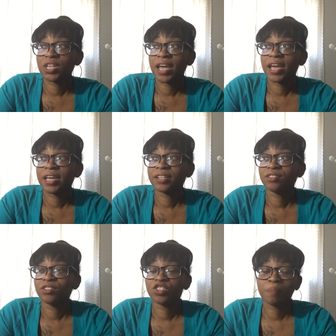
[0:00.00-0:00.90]

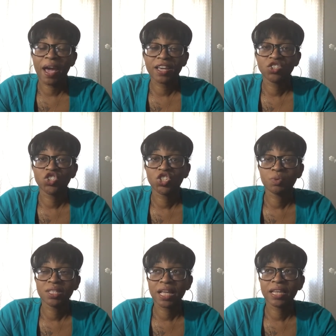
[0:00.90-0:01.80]
and Spice, she
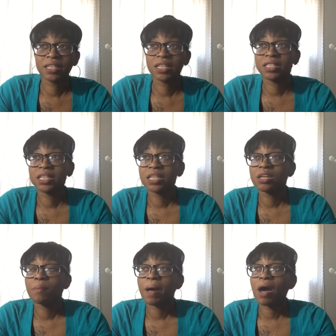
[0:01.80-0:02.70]
was telling the
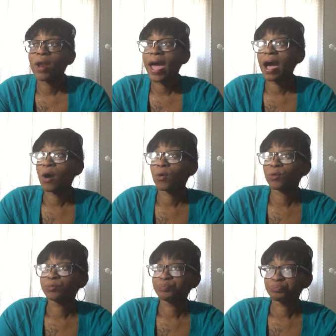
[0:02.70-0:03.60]
tea about
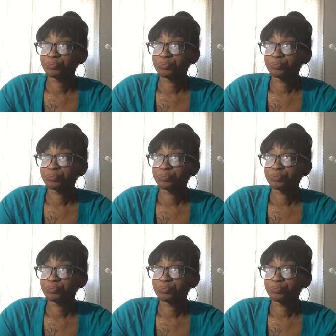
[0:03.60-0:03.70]
how